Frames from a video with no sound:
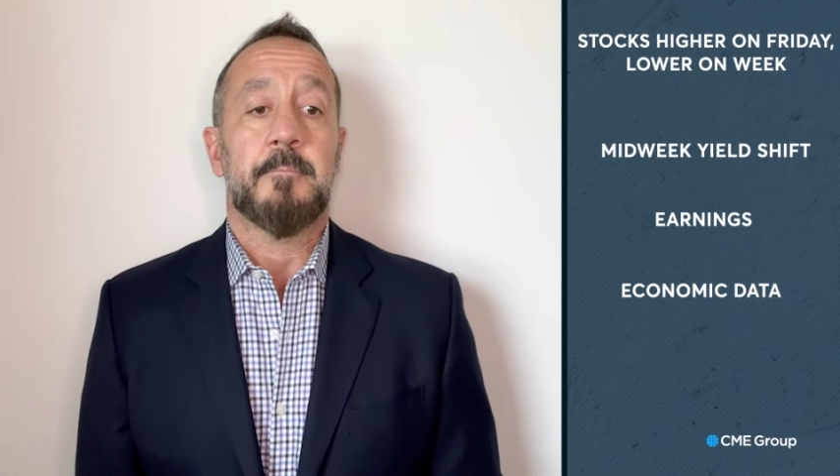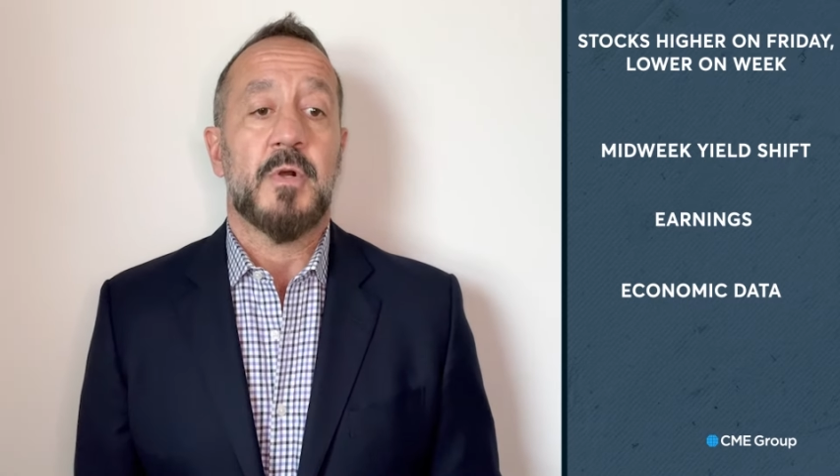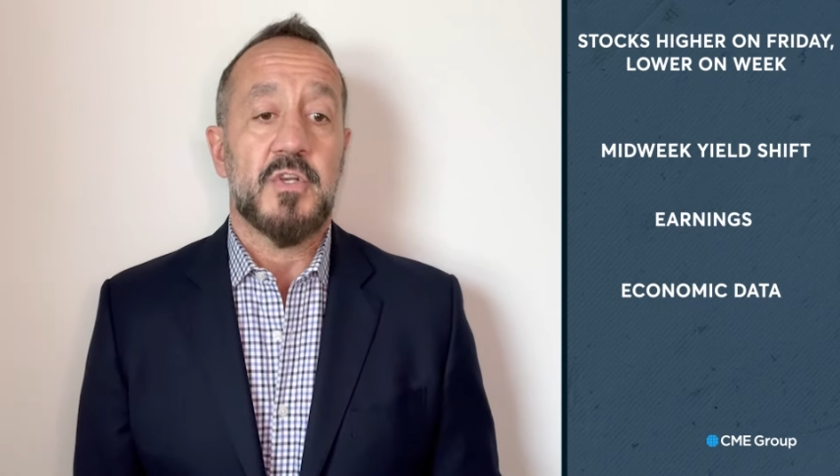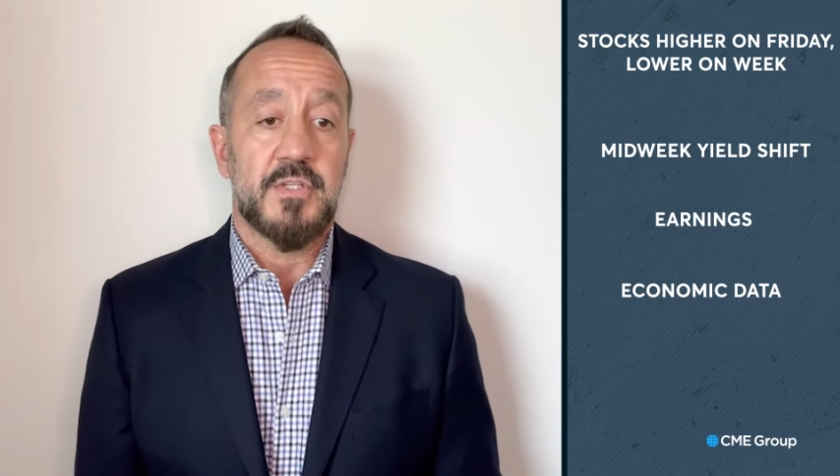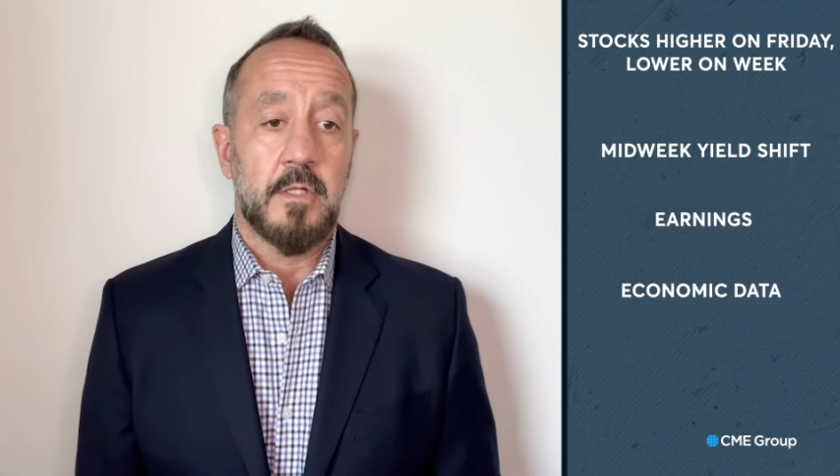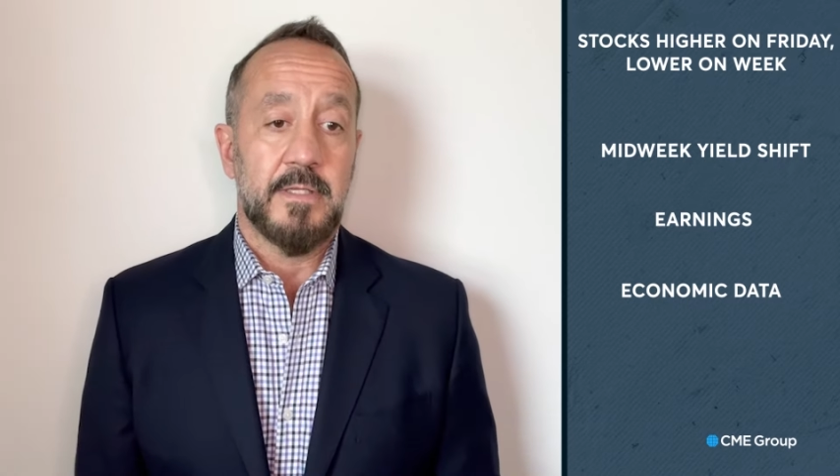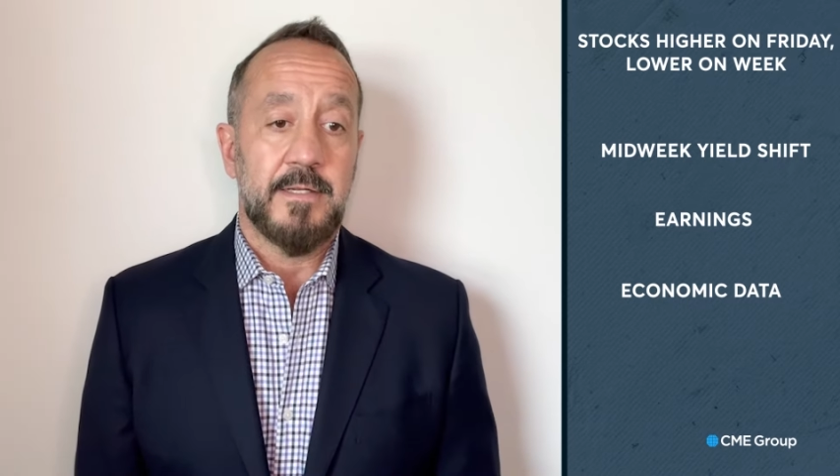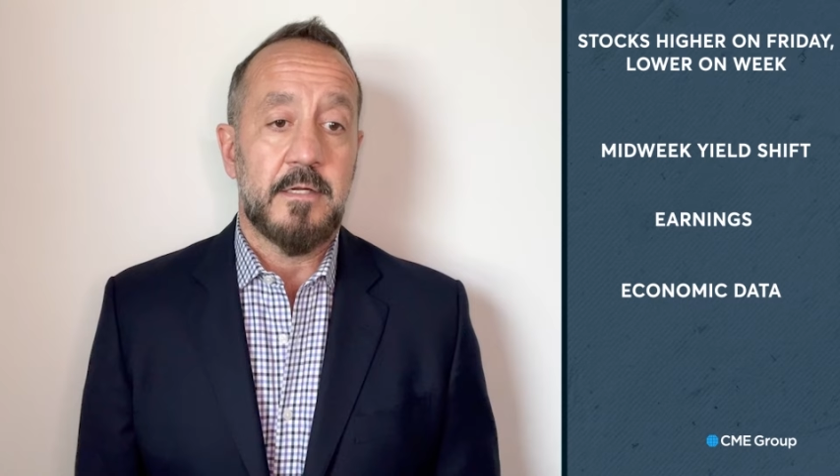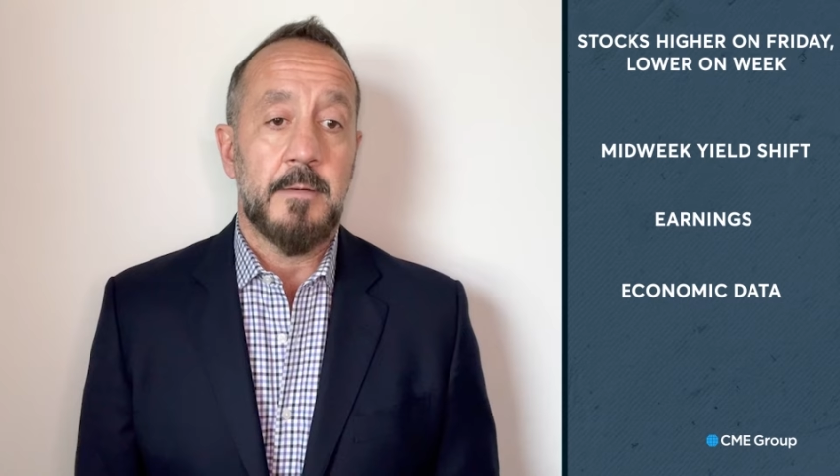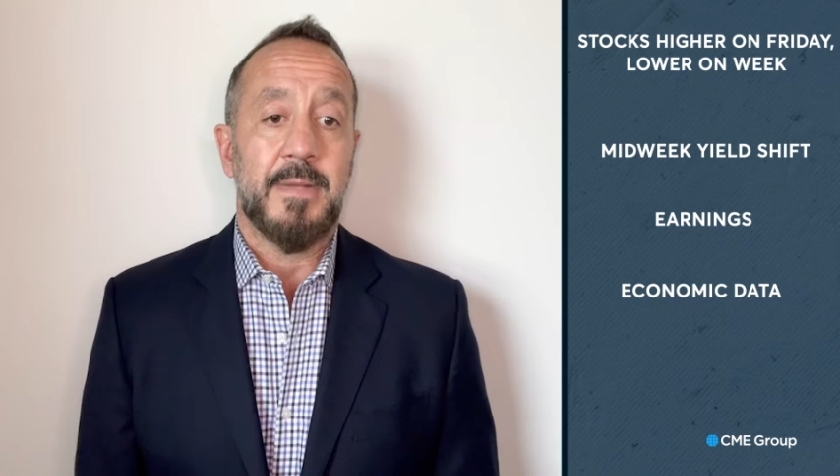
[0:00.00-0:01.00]
personal
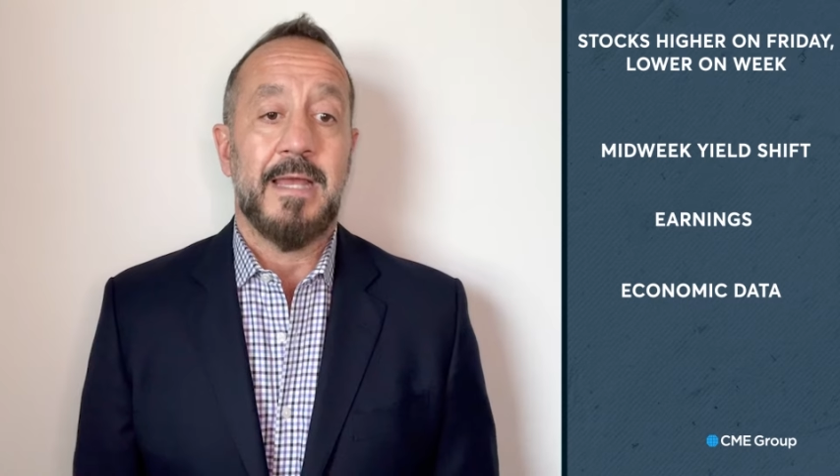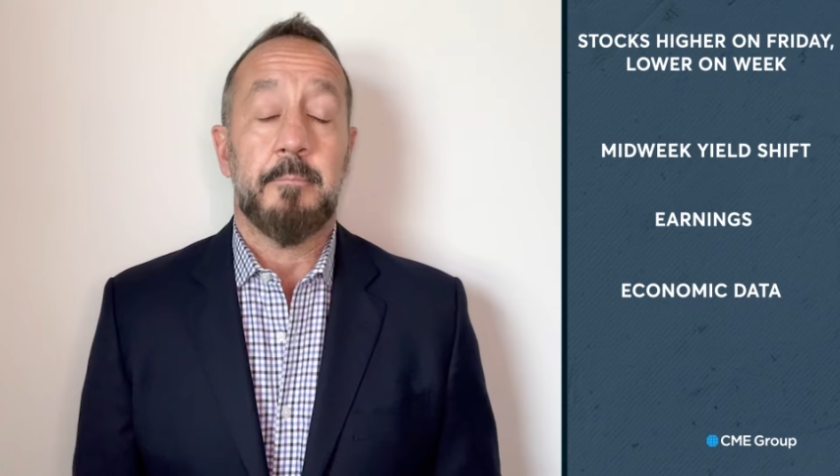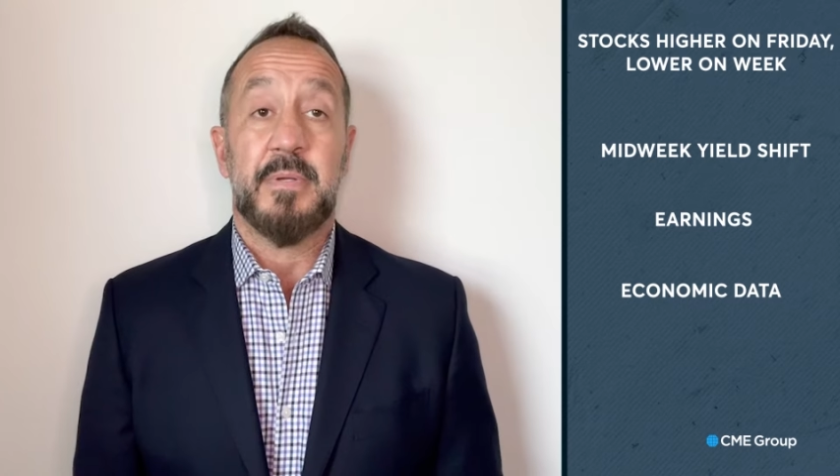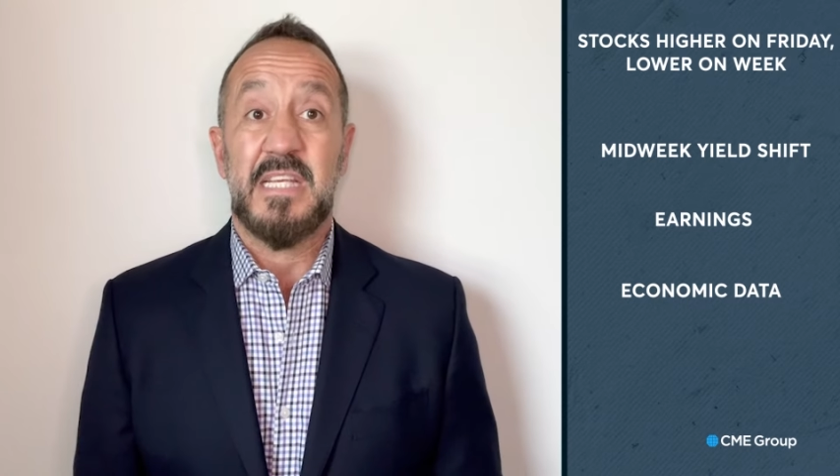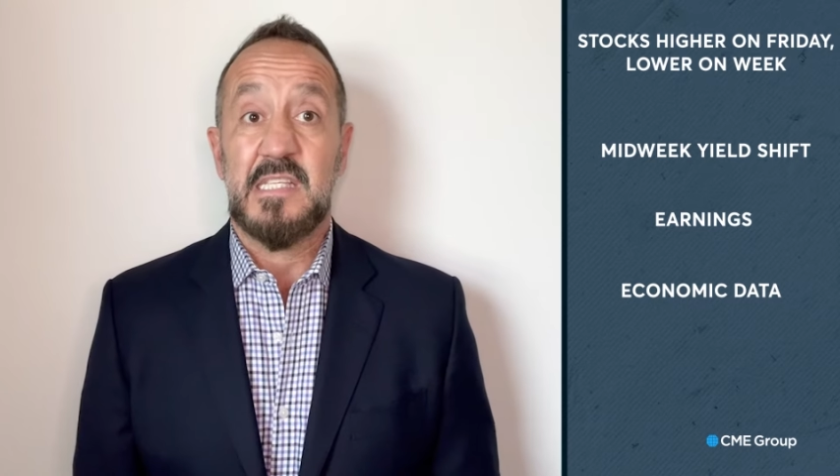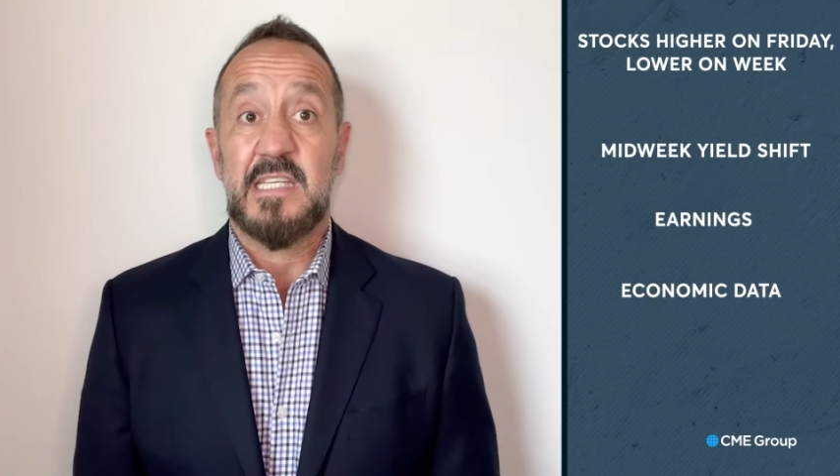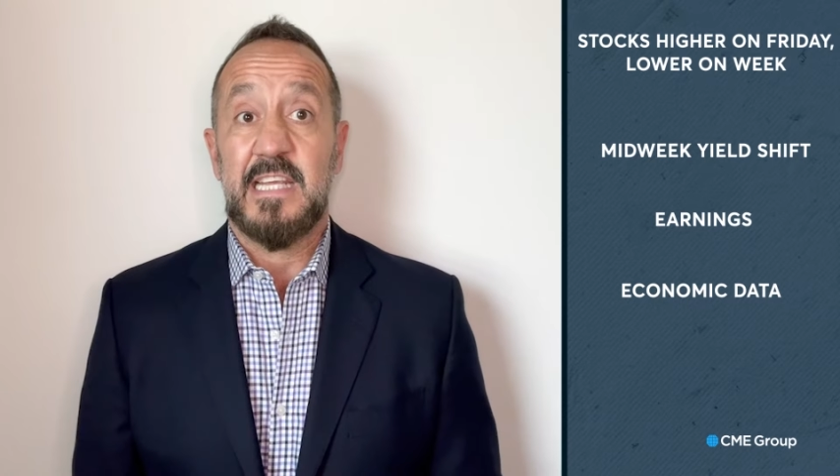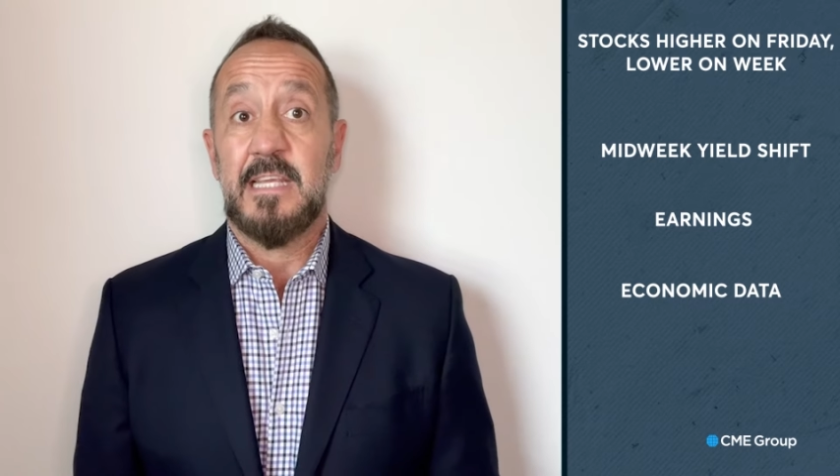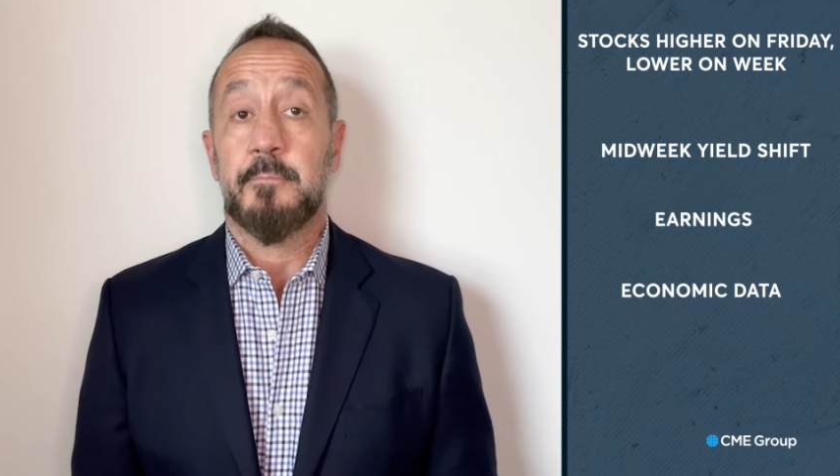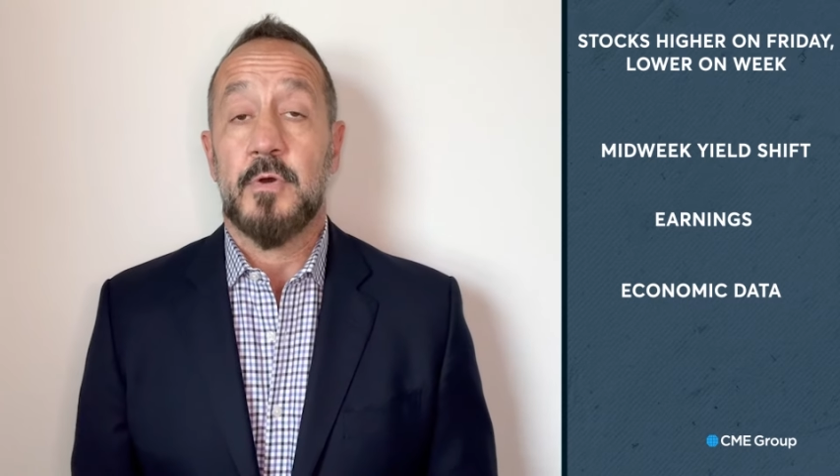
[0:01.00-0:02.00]
income, and
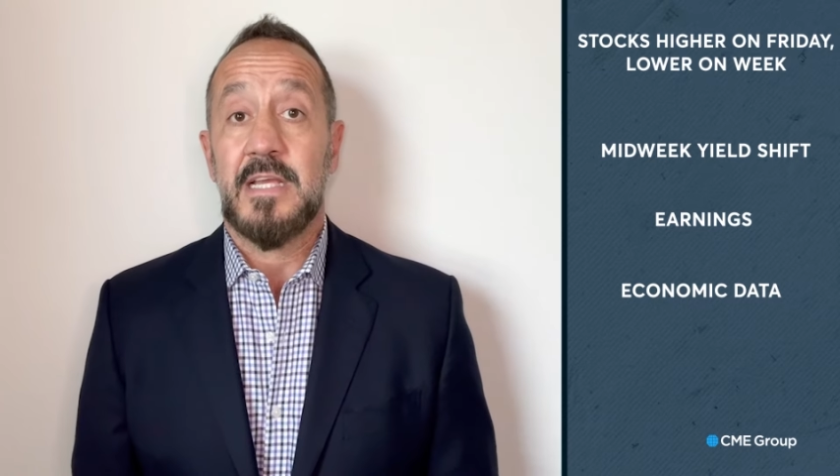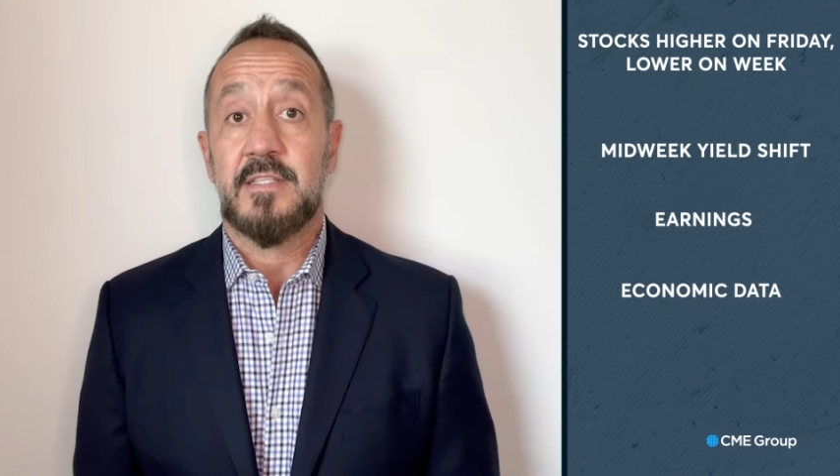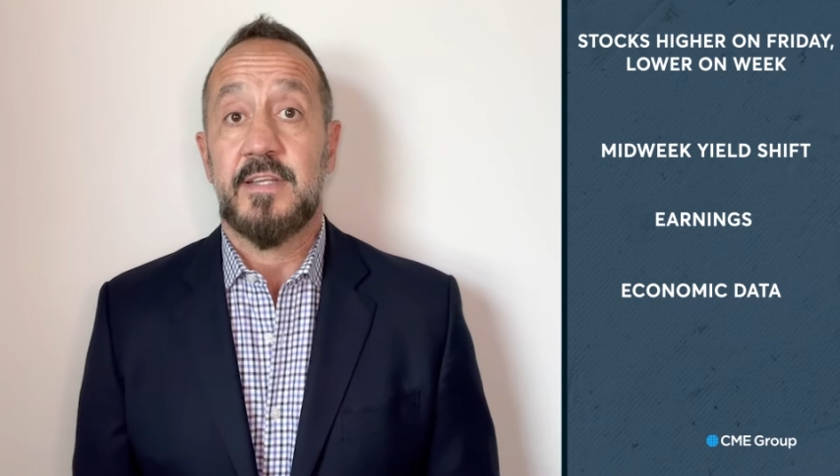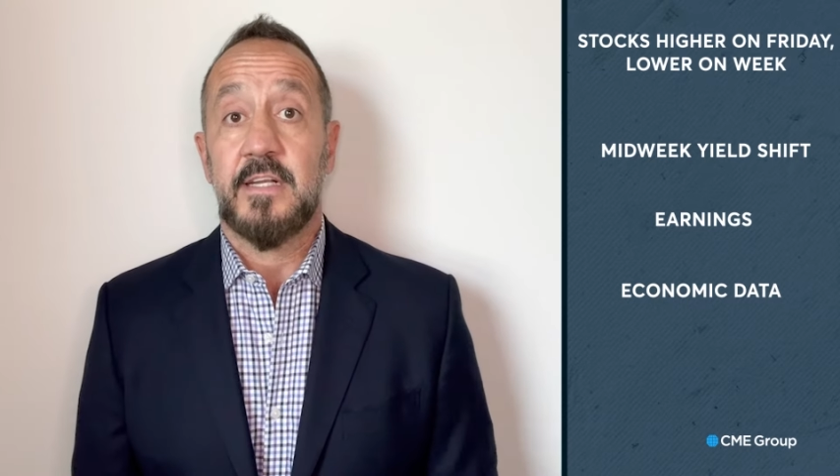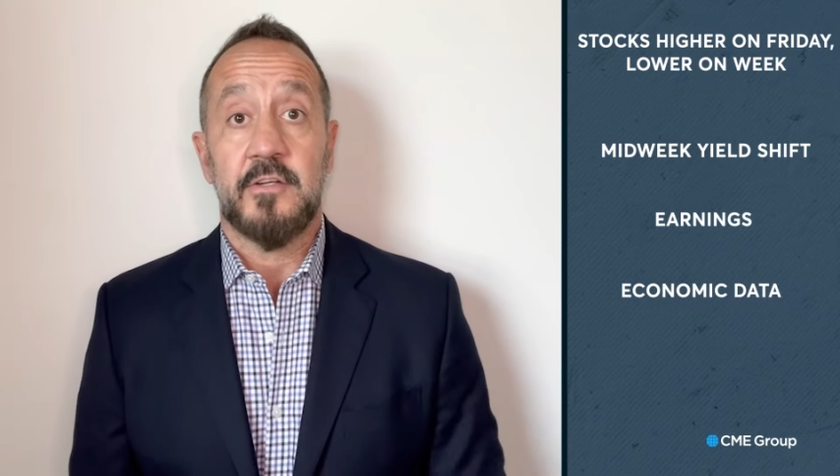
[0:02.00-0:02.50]
PCE price data.